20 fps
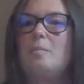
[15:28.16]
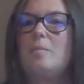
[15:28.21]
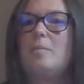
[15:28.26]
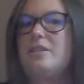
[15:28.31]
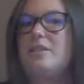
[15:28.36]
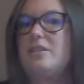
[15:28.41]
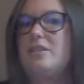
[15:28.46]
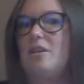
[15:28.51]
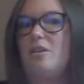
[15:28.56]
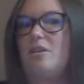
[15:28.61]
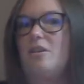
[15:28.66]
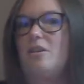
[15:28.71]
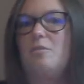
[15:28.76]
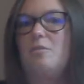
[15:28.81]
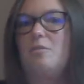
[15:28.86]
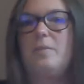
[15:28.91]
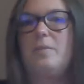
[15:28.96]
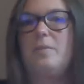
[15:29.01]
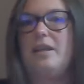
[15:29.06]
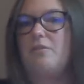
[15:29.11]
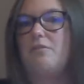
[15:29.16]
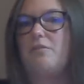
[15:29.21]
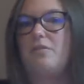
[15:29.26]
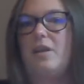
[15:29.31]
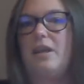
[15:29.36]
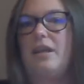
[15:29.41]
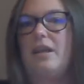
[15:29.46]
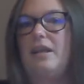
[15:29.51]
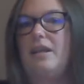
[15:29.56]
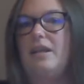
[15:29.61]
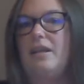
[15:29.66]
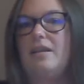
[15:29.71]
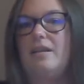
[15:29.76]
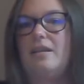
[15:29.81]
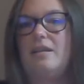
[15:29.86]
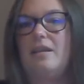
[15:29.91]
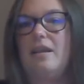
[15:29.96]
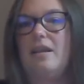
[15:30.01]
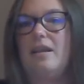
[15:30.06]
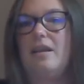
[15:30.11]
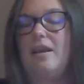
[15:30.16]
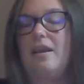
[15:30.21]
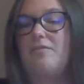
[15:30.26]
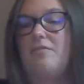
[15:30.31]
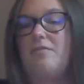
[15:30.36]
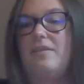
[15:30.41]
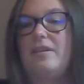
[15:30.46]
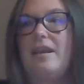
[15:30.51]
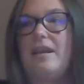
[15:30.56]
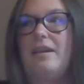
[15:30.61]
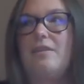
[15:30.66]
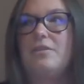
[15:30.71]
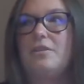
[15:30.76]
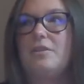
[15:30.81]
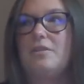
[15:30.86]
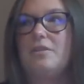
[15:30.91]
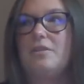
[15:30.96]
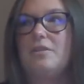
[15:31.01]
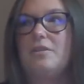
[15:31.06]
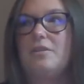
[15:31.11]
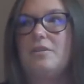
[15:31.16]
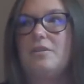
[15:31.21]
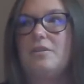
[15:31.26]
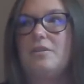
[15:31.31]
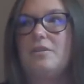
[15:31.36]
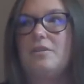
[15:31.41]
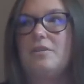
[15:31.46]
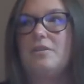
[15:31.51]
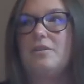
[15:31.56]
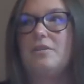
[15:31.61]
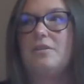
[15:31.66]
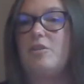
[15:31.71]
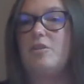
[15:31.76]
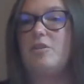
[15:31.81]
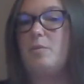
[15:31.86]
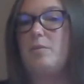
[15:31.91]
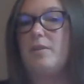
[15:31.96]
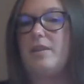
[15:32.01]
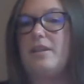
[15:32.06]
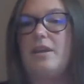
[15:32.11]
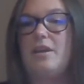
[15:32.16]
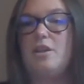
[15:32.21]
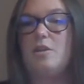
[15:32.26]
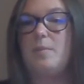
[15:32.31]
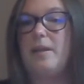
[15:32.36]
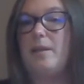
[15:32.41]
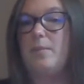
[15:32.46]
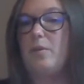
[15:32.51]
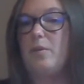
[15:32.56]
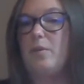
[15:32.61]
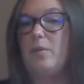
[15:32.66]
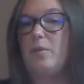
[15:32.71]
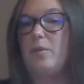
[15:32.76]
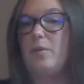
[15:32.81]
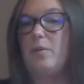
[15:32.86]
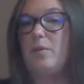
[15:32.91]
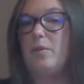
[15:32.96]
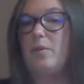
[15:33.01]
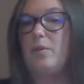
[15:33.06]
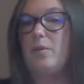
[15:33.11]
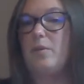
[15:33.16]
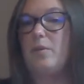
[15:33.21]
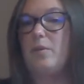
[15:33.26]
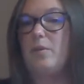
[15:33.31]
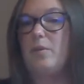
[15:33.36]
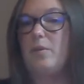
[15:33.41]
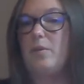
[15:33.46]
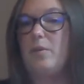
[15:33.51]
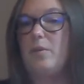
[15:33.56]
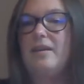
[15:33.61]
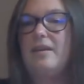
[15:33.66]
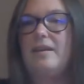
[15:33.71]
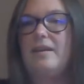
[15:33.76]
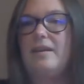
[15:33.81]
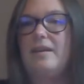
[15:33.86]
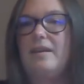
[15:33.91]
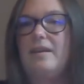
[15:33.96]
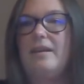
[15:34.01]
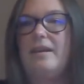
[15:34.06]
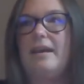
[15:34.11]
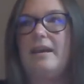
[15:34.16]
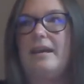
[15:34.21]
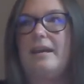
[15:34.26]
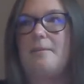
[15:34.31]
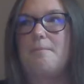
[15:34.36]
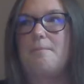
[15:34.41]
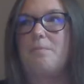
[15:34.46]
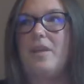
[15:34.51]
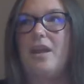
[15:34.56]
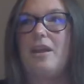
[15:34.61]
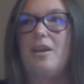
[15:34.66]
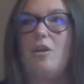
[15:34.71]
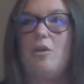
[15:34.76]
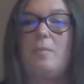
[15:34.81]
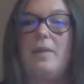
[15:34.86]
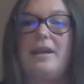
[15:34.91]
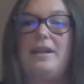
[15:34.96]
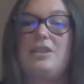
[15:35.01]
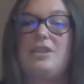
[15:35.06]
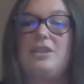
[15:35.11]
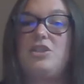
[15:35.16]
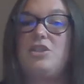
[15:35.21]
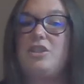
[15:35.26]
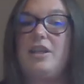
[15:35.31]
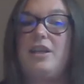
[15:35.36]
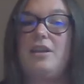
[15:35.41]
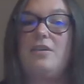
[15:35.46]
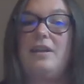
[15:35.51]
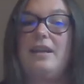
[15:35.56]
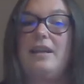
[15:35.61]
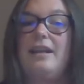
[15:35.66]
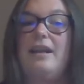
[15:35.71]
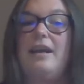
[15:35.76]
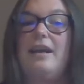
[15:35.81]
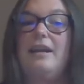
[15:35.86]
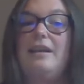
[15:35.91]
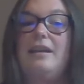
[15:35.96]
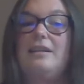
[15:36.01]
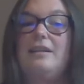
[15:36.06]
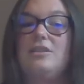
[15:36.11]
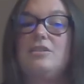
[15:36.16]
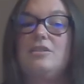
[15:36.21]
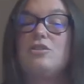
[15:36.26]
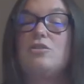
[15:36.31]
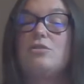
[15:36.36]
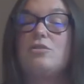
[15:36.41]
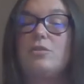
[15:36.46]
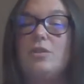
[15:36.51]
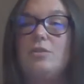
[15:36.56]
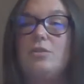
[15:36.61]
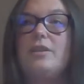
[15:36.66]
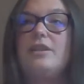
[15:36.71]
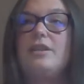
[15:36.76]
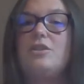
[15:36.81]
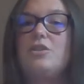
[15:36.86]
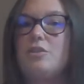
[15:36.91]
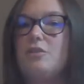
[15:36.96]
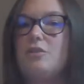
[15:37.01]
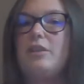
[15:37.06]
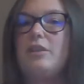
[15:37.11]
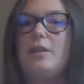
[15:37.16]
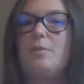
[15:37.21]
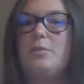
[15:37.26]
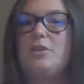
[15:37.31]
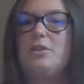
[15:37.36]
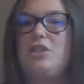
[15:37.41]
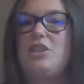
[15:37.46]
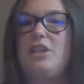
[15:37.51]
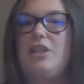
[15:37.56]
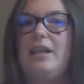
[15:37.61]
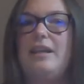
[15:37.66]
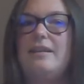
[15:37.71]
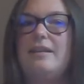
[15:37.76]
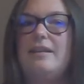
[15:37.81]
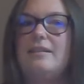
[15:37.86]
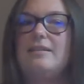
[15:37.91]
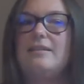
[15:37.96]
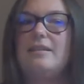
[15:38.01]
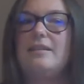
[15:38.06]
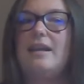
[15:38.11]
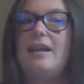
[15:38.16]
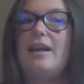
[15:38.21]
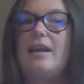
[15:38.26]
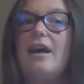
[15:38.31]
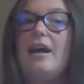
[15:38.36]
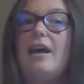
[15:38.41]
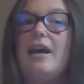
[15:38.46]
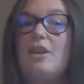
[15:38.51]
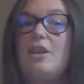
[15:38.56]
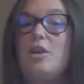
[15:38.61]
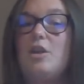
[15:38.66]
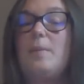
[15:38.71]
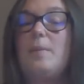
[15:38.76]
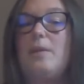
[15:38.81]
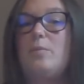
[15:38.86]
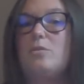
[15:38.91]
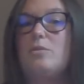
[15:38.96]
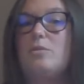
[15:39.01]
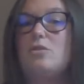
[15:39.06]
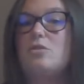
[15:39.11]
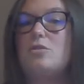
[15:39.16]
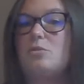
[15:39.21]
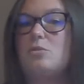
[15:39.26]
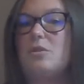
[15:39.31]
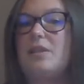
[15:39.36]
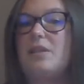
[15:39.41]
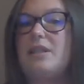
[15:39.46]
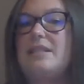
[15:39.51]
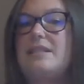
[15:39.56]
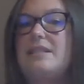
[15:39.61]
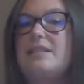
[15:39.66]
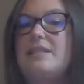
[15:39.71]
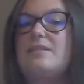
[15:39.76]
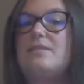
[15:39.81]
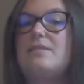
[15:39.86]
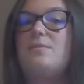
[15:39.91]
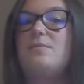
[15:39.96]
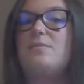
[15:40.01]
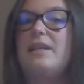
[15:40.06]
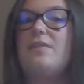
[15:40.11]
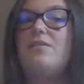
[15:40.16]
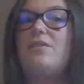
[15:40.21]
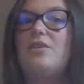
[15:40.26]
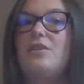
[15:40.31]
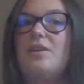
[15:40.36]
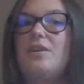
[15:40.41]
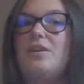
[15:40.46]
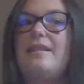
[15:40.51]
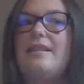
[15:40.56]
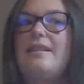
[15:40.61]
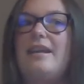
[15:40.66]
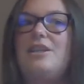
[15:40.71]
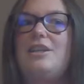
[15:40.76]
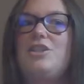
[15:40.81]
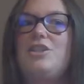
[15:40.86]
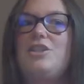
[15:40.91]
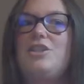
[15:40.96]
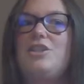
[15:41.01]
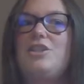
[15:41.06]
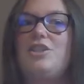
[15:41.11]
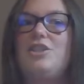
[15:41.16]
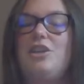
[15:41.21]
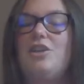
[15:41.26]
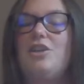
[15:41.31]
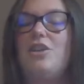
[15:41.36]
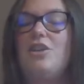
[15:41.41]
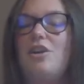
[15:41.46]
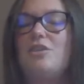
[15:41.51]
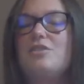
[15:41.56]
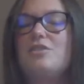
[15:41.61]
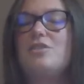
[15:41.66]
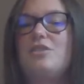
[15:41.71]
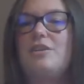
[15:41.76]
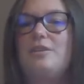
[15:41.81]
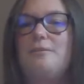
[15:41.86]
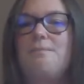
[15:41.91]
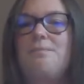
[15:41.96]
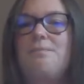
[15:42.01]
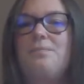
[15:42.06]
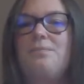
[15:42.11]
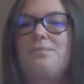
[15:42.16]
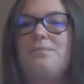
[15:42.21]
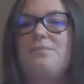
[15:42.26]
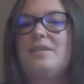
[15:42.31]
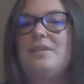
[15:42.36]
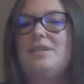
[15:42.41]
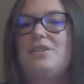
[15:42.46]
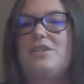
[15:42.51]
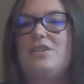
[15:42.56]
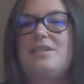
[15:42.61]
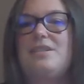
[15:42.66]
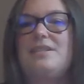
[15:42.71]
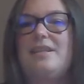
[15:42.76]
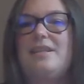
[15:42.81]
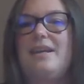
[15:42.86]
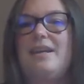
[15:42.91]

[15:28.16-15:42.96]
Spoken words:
but don't be afraid. I've never felt uncomfortable with the other people in the group. I don't mind sharing, and I truly, truly appreciate other people's stories whenever they share also. Just,